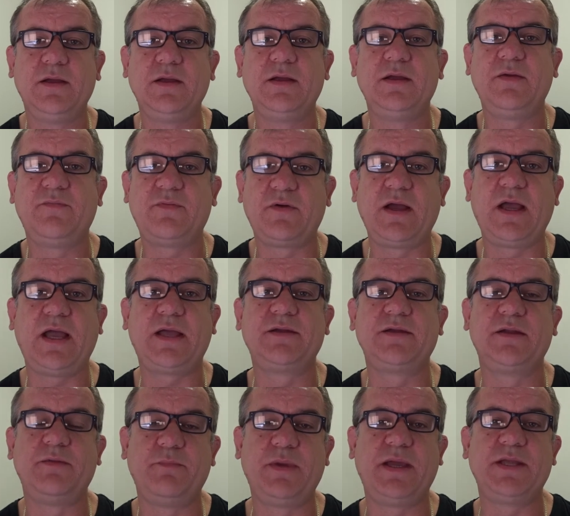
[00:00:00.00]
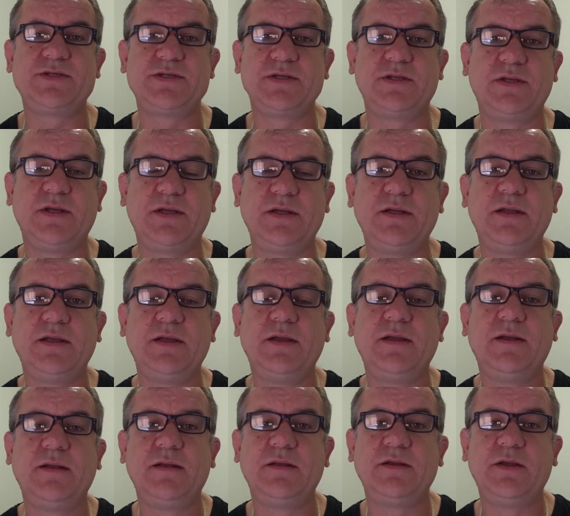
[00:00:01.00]
If I hadn't have mentioned it,
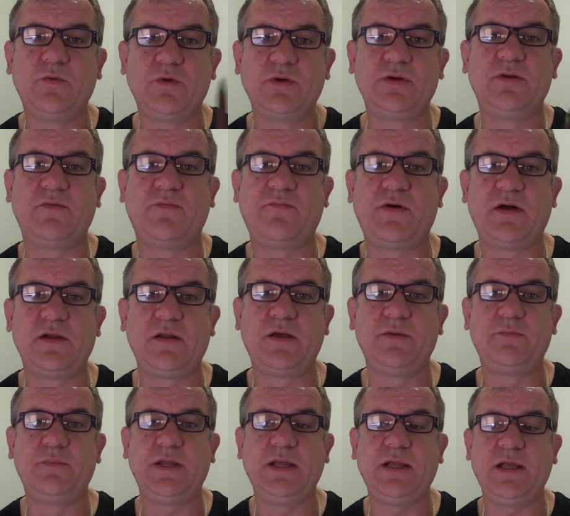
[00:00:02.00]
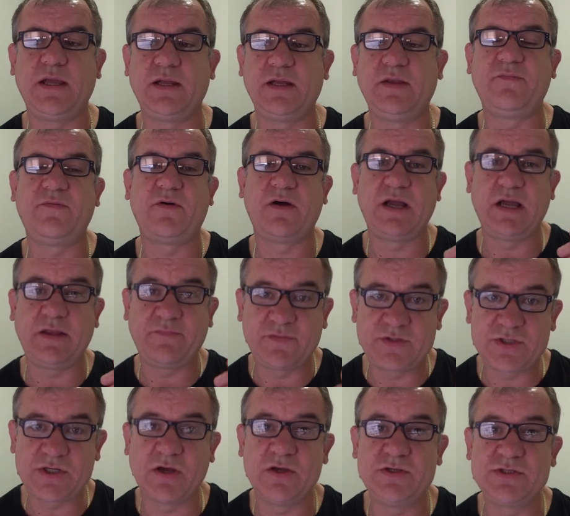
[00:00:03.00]
you wouldn't have followed me, and if I had
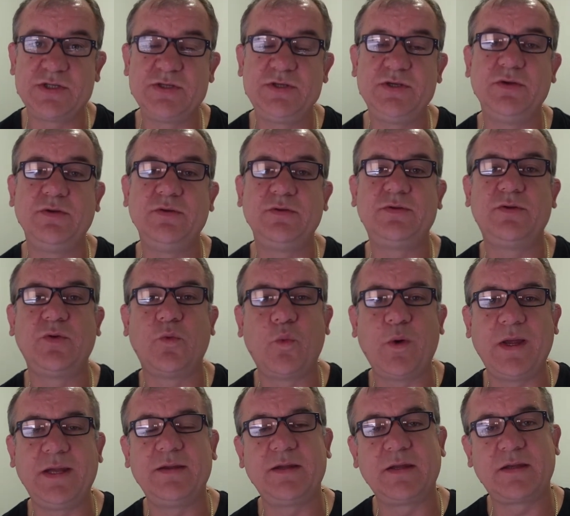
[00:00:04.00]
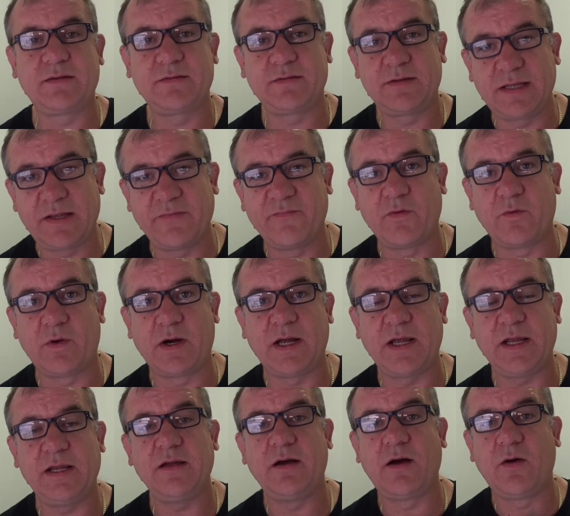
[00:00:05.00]
chosen you to win the
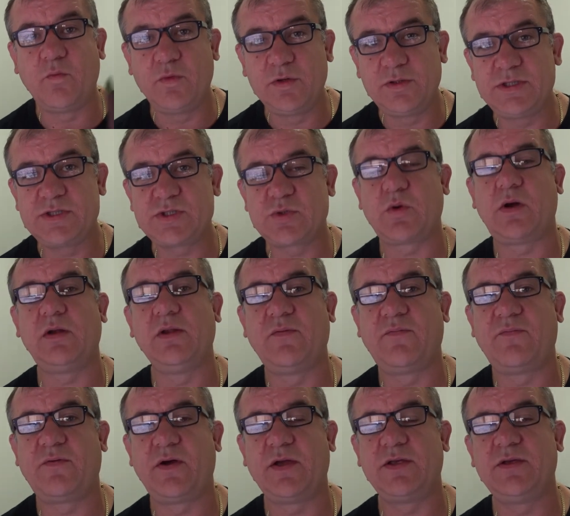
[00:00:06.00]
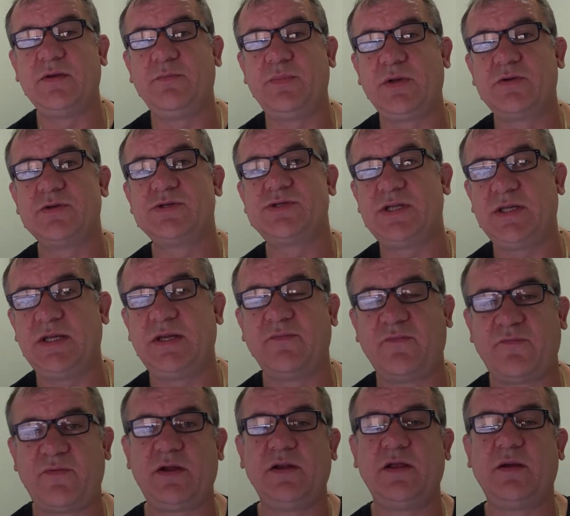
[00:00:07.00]
giveaway, I would disqualify you because you didn't
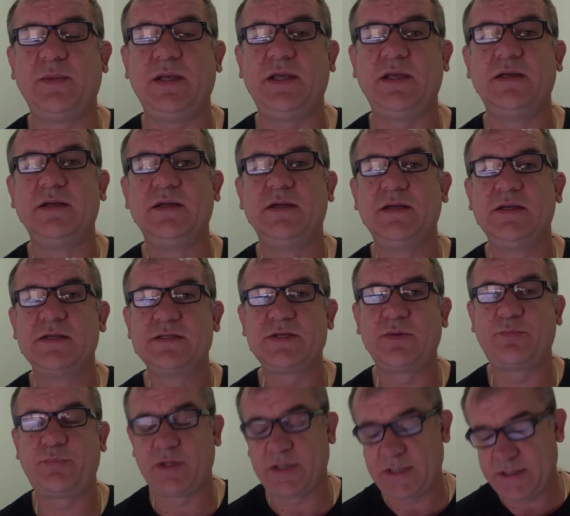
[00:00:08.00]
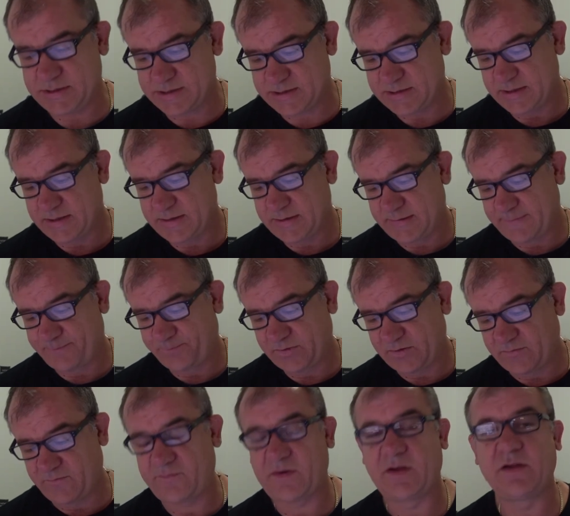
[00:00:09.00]
follow me. So please
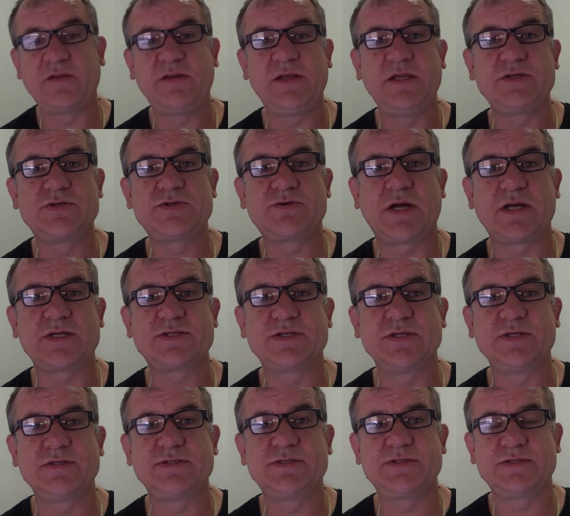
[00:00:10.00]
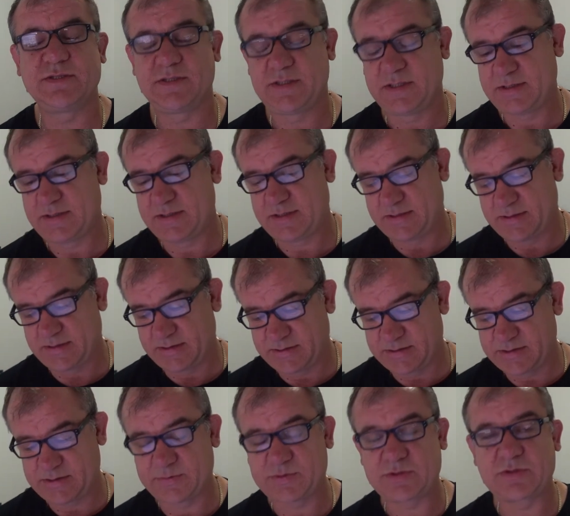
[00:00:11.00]
follow the instructions,
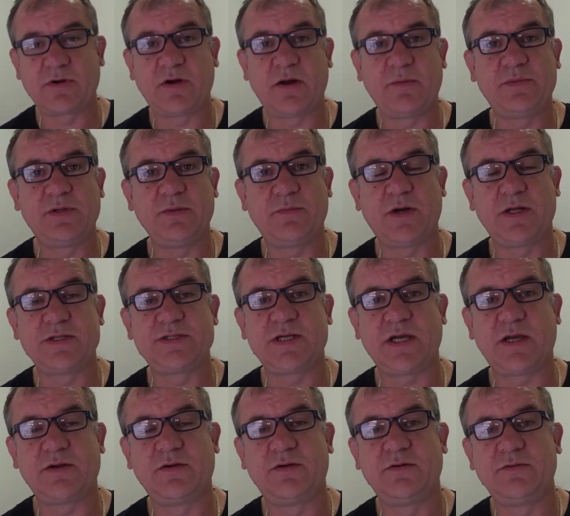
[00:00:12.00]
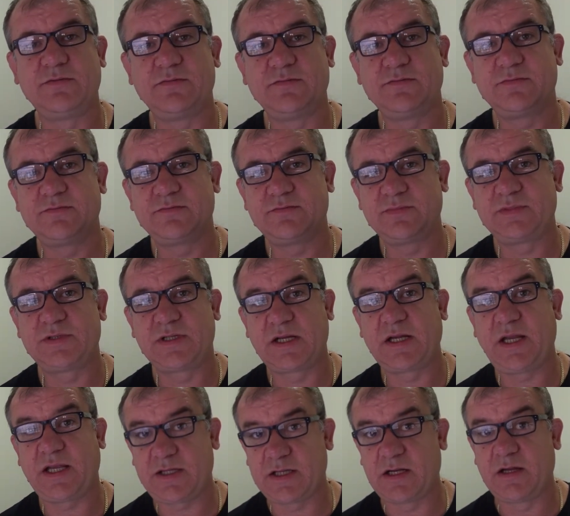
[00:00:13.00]
subscribe to my channel,
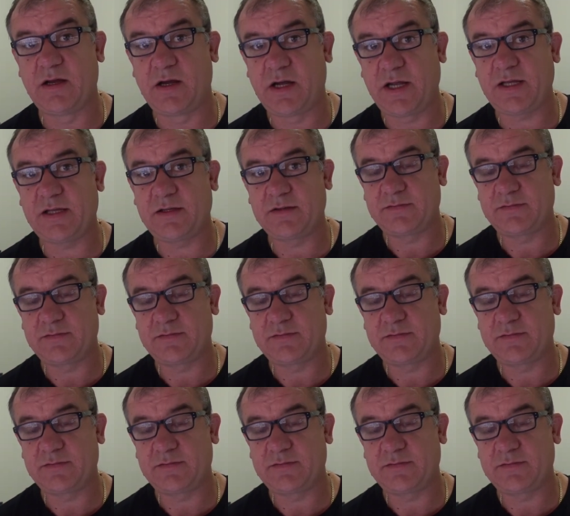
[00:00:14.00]
click the like,